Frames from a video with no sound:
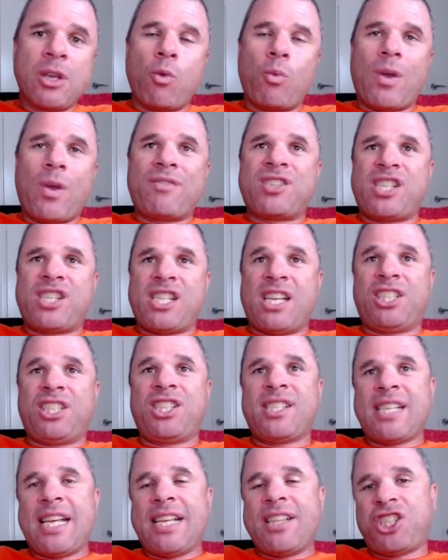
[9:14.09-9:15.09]
we've
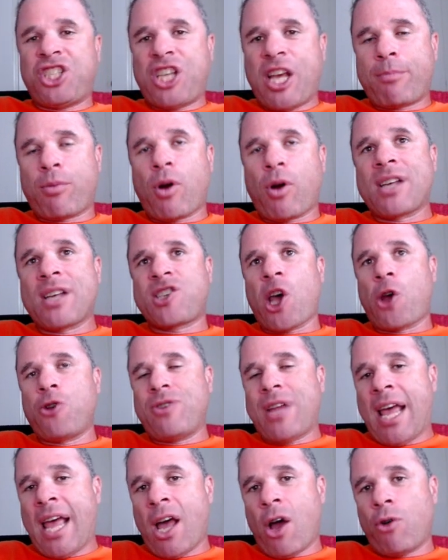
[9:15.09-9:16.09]
seen the share price go
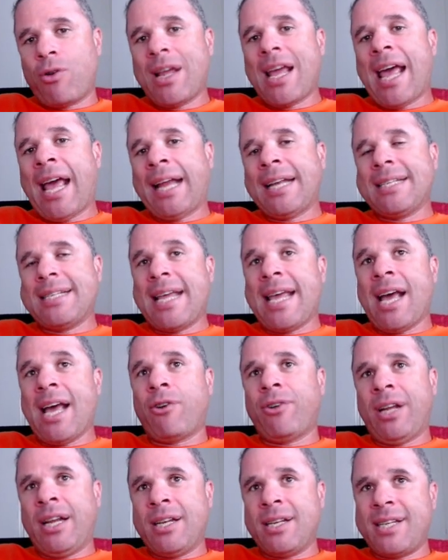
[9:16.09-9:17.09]
down and
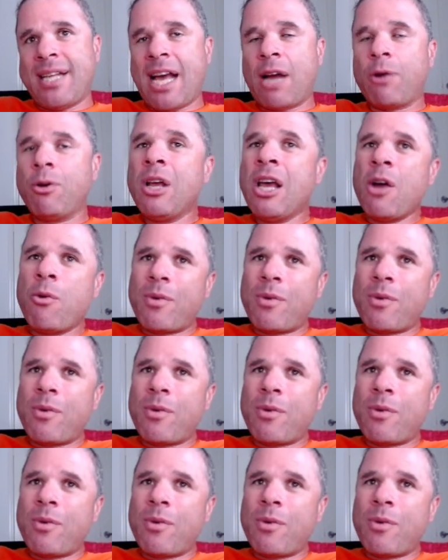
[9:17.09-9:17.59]
down and down.